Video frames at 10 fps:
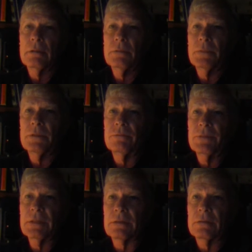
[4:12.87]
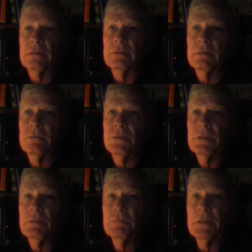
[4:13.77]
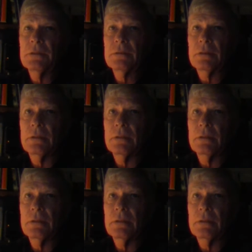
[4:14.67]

could be fixed? One of them is